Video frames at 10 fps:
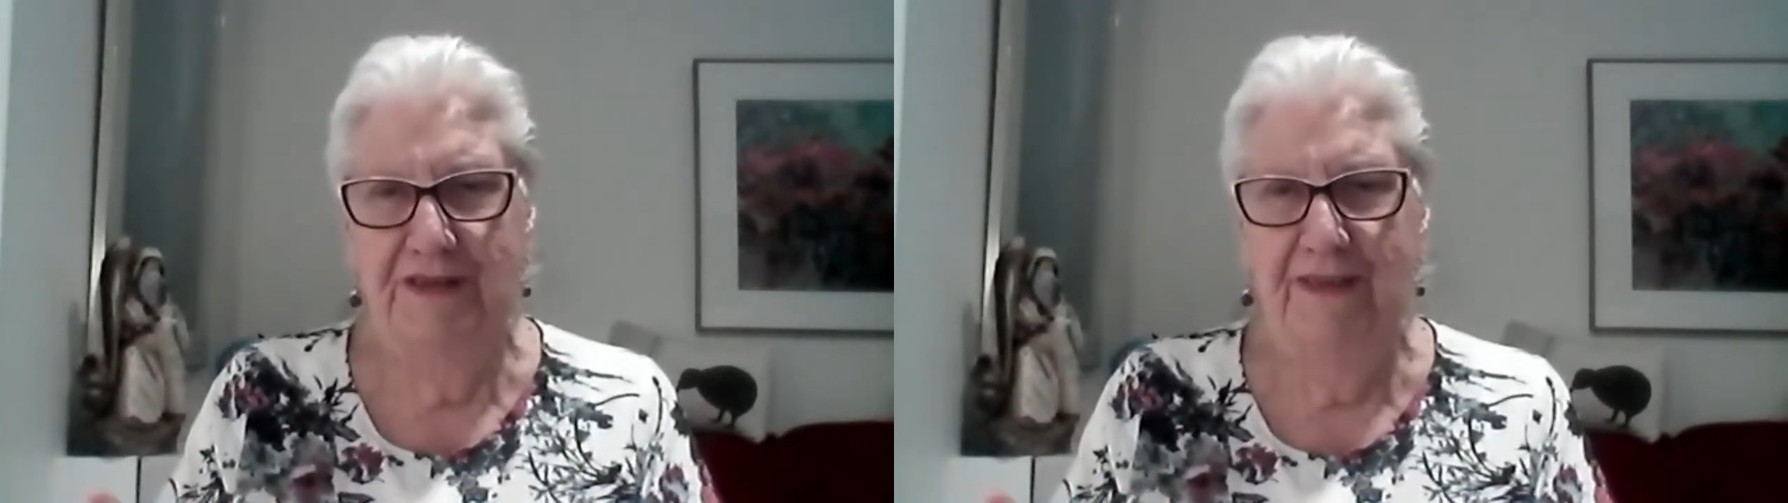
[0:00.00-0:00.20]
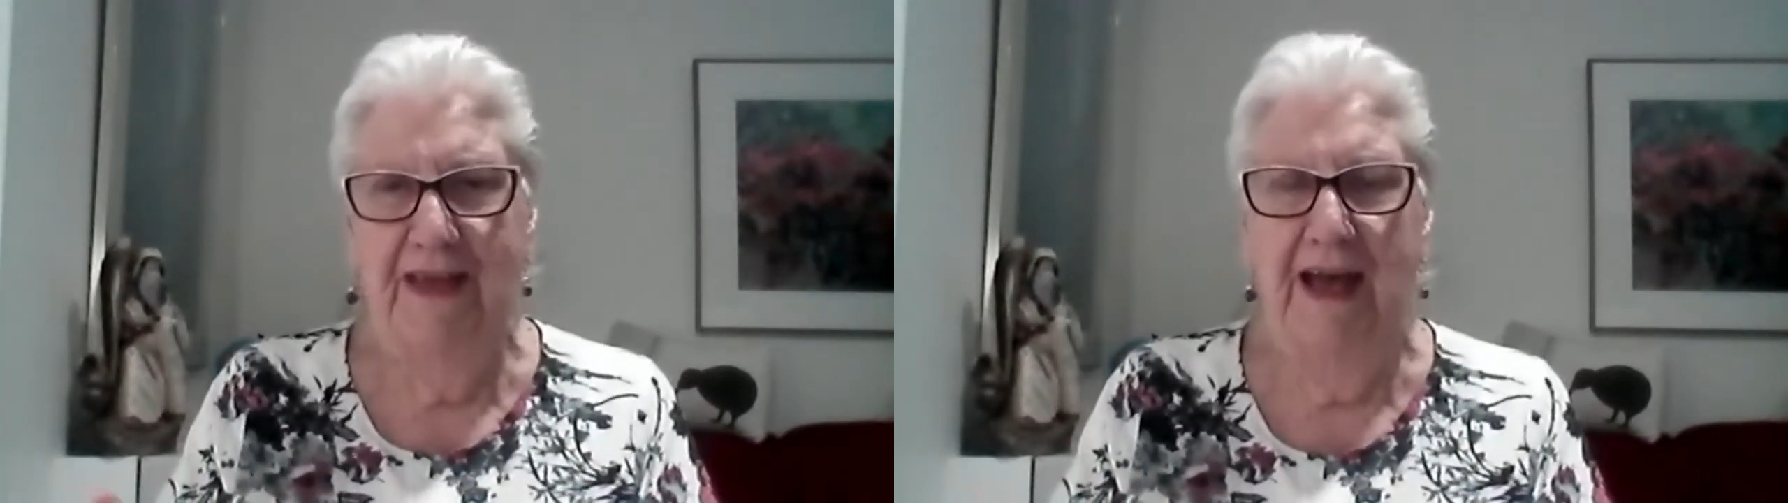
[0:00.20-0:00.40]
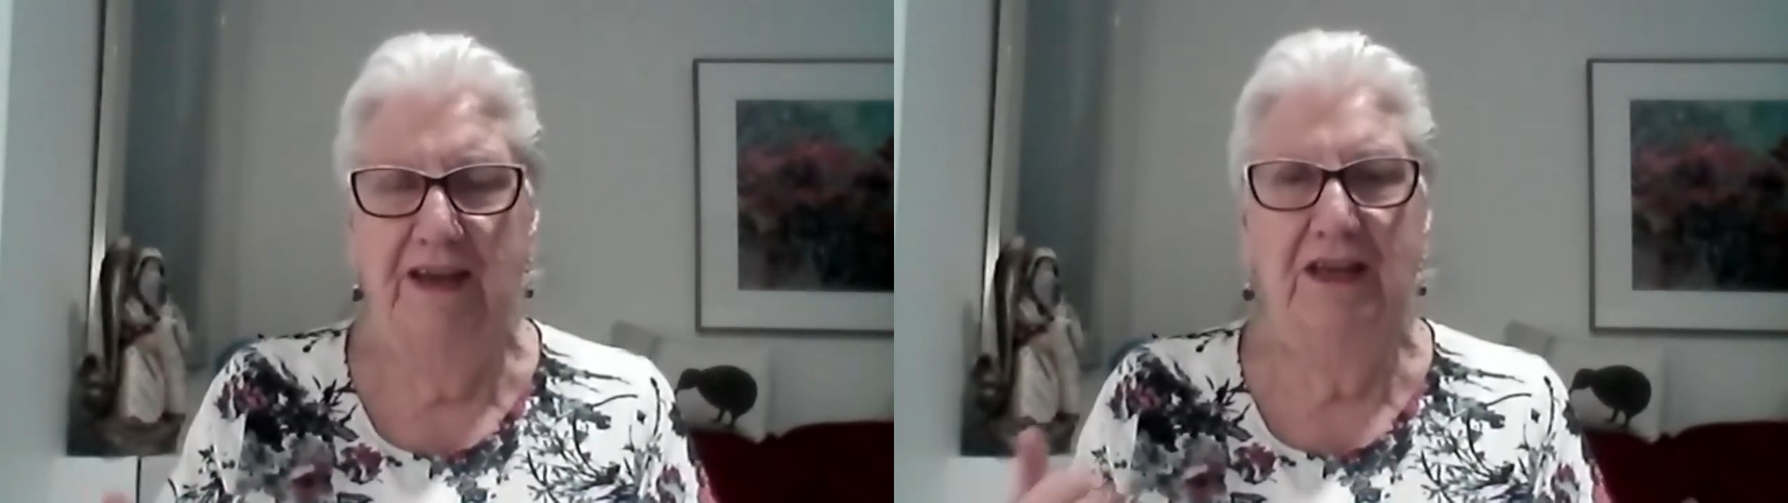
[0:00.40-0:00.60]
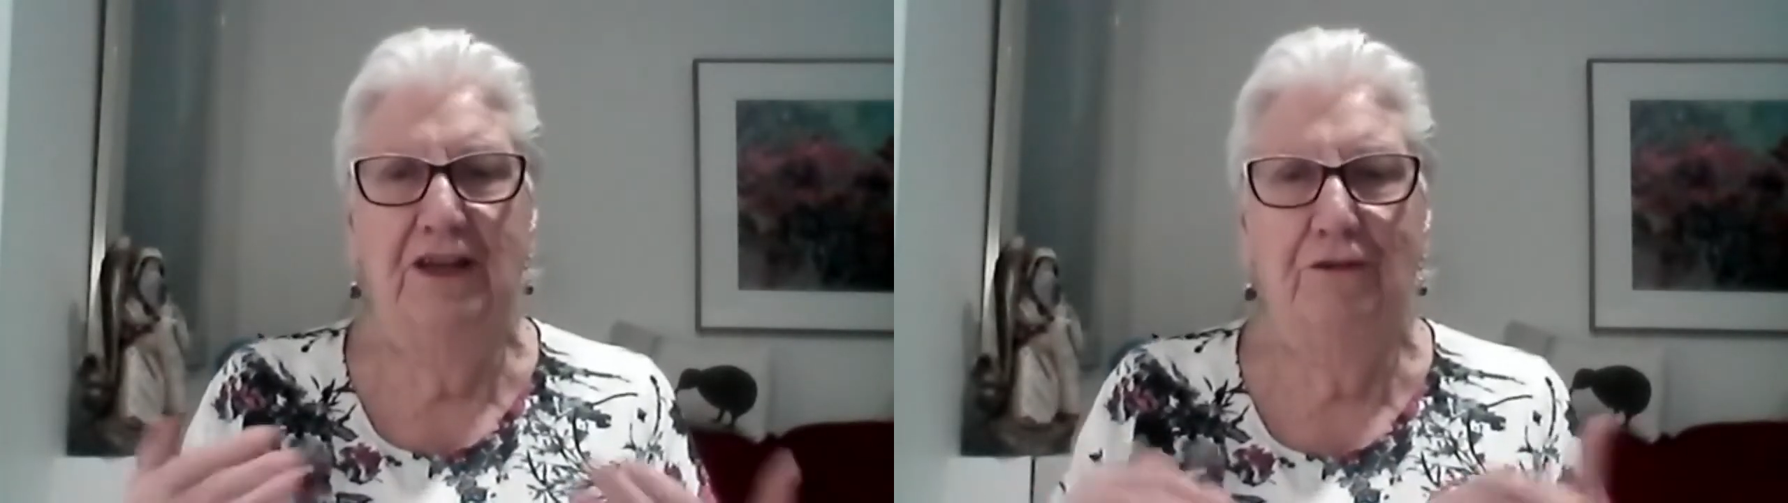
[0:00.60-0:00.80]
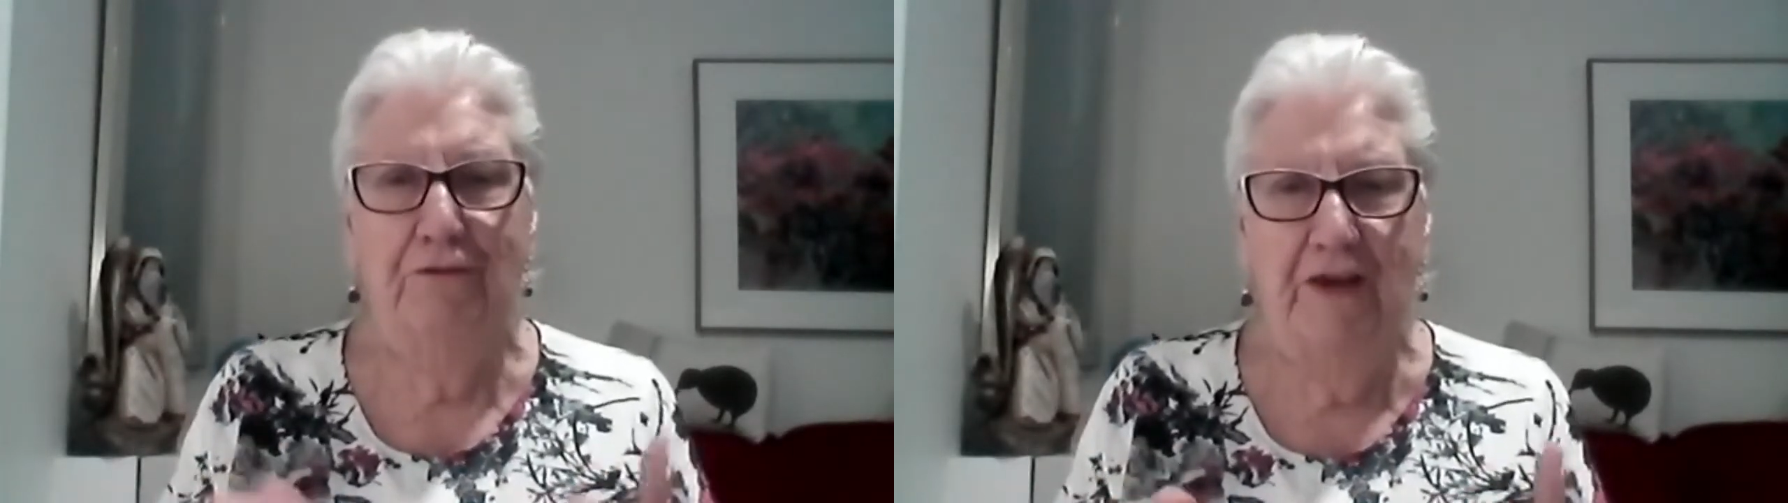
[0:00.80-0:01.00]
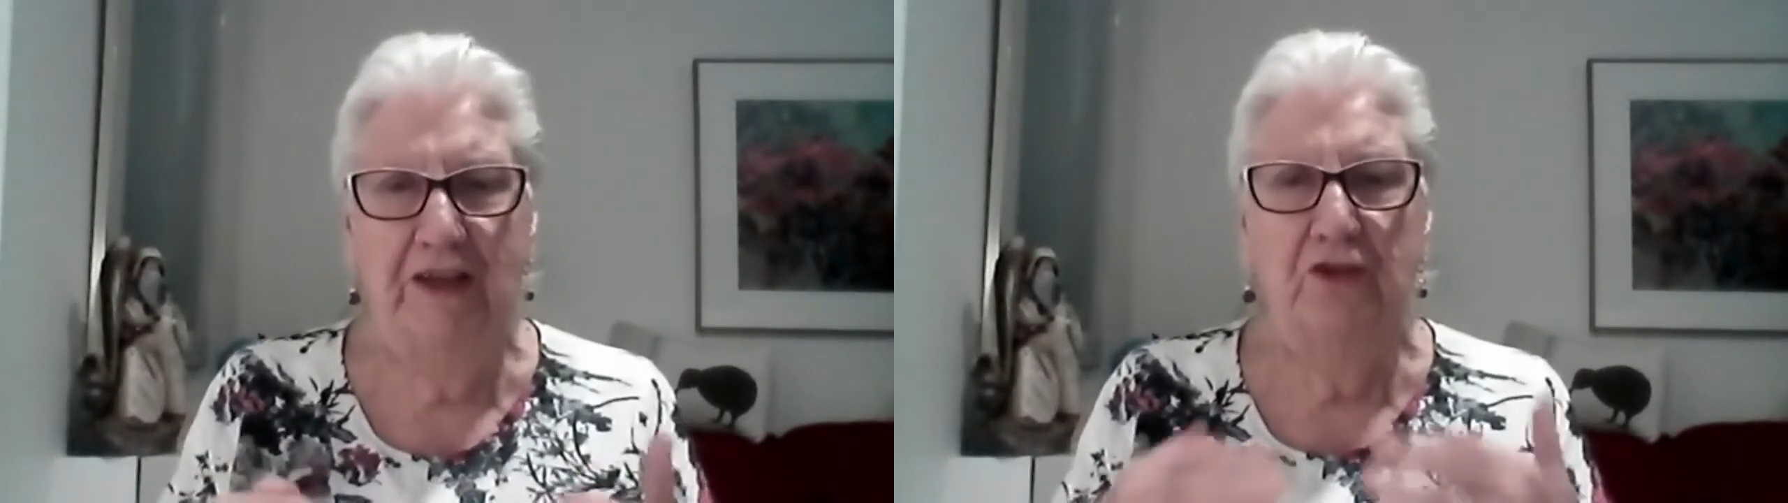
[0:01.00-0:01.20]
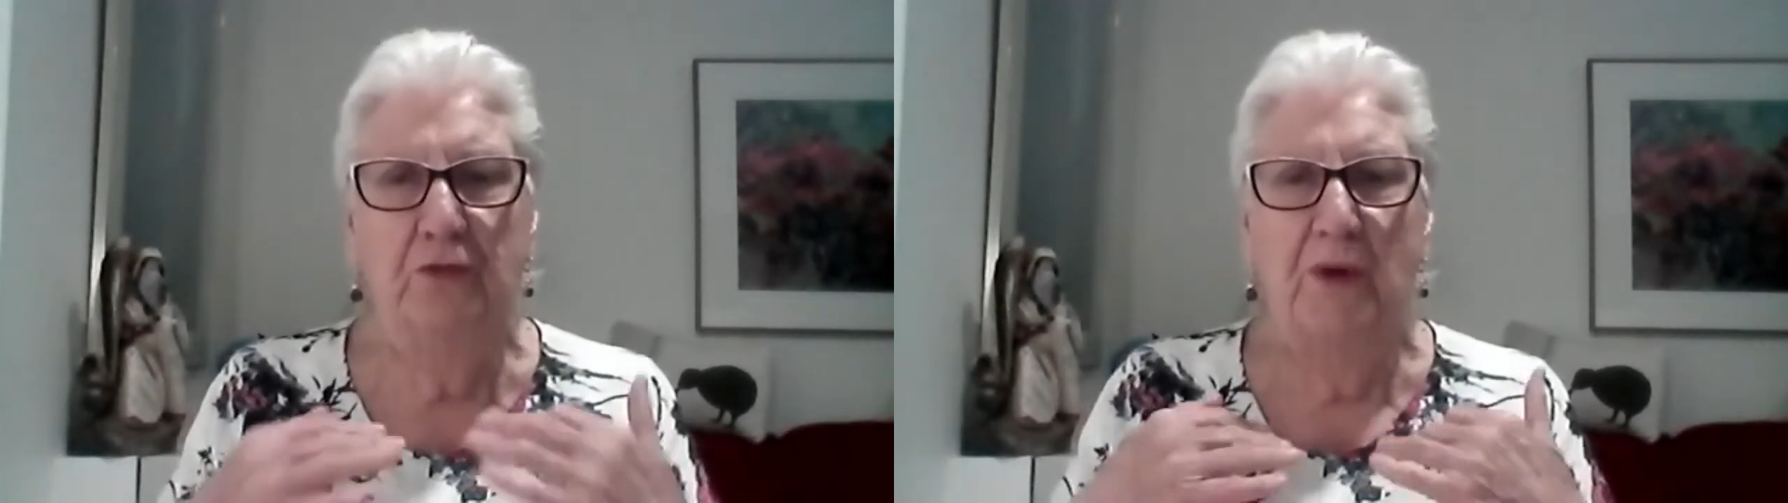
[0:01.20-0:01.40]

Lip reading: to that in an effective